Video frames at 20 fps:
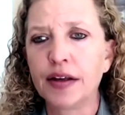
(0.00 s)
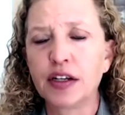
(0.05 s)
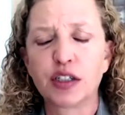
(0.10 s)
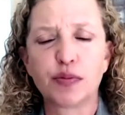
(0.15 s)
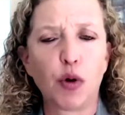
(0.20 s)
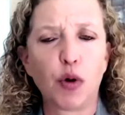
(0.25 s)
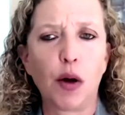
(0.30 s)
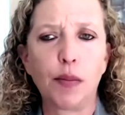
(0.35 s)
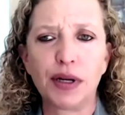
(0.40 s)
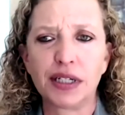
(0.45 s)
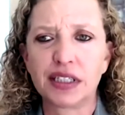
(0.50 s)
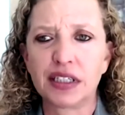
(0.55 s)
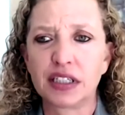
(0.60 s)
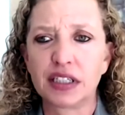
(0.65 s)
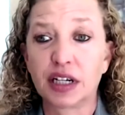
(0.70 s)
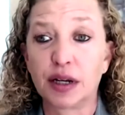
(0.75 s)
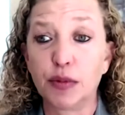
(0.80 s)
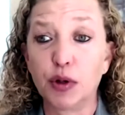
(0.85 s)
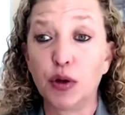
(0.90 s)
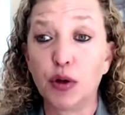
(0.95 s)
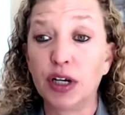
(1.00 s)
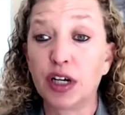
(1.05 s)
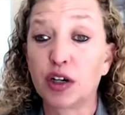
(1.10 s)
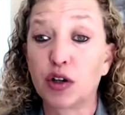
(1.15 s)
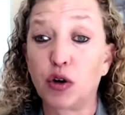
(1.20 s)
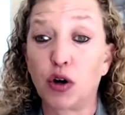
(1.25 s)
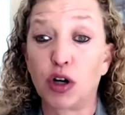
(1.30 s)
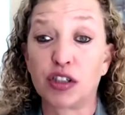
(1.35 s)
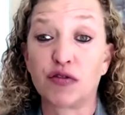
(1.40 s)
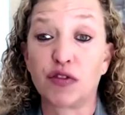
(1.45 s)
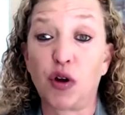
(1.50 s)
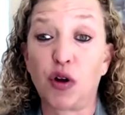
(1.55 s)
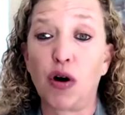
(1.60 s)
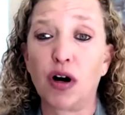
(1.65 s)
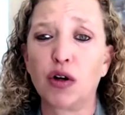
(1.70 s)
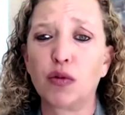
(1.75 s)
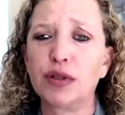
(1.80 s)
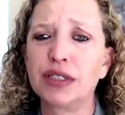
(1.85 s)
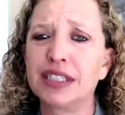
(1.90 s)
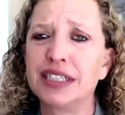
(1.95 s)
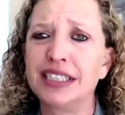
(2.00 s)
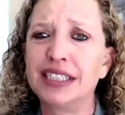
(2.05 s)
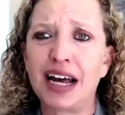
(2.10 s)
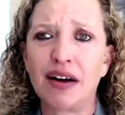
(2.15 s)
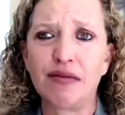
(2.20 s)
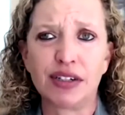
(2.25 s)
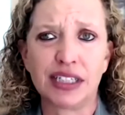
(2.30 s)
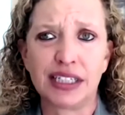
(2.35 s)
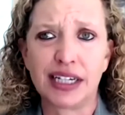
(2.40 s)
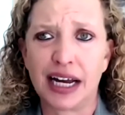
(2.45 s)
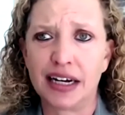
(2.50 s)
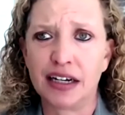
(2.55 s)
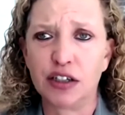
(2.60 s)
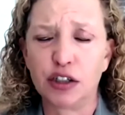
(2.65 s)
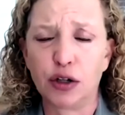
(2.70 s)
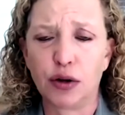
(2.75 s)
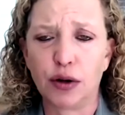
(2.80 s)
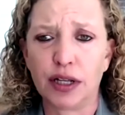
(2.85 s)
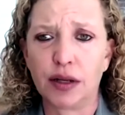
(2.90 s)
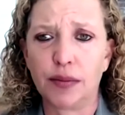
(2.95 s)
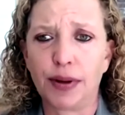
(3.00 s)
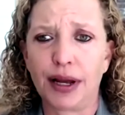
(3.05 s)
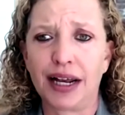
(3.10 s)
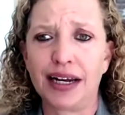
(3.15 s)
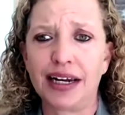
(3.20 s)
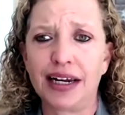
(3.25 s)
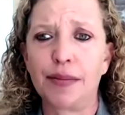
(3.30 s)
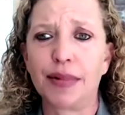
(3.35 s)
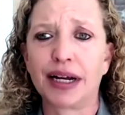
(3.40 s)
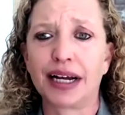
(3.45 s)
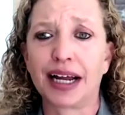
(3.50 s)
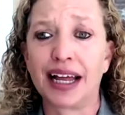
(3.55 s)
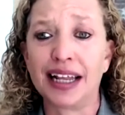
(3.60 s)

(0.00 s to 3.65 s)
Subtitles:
The small business community across Florida was devastated during the pandemic,